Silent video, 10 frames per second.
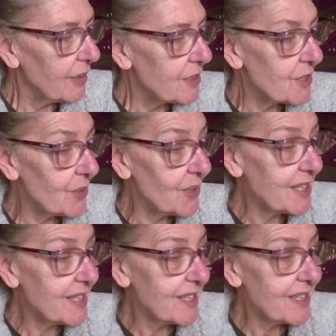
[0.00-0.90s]
So
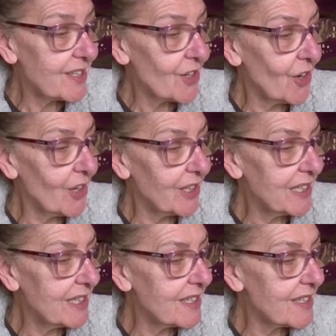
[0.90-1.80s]
this is on
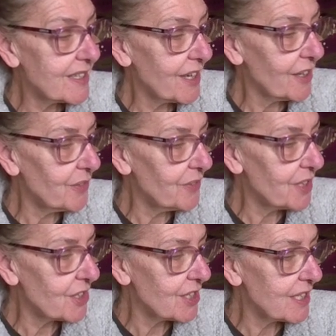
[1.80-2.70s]
his
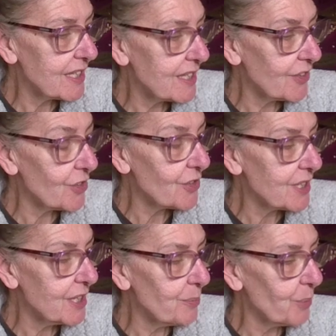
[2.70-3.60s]
television's
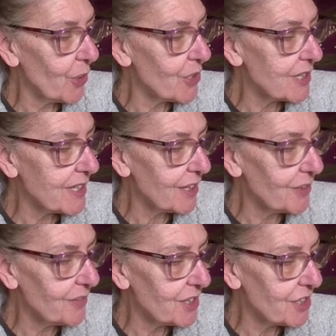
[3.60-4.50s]
13-part
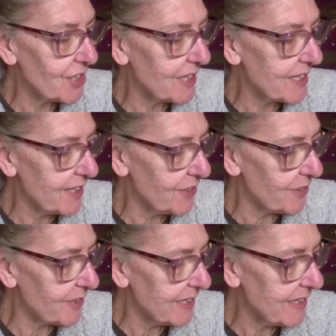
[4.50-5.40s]
television
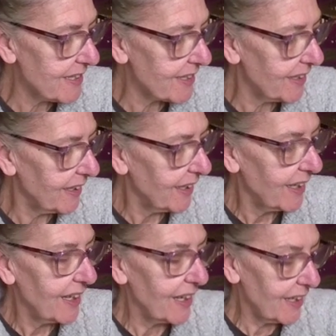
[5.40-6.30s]
series.
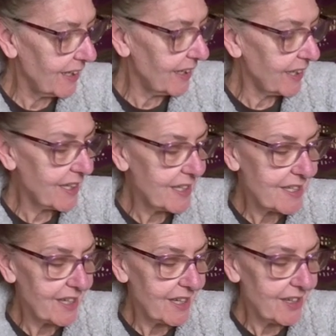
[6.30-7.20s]
Like I
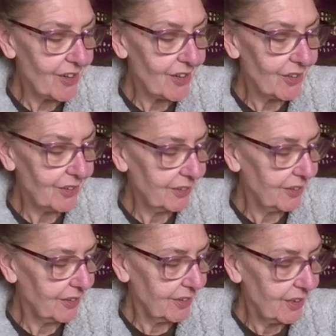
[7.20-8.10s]
say, I'll
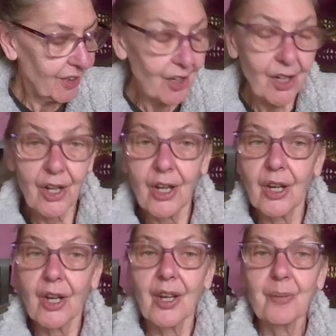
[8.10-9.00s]

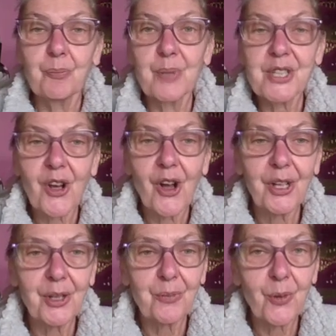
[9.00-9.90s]
be
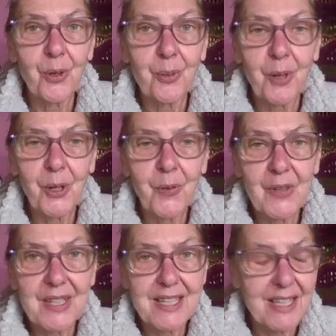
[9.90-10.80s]
talking more about
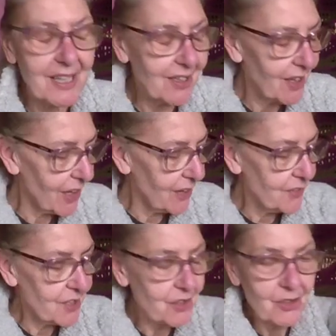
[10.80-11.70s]
this in the live
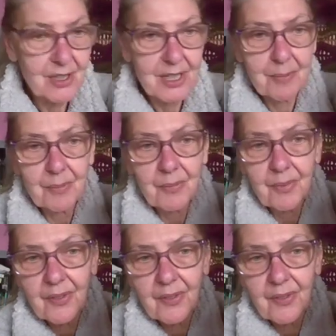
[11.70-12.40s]
stream.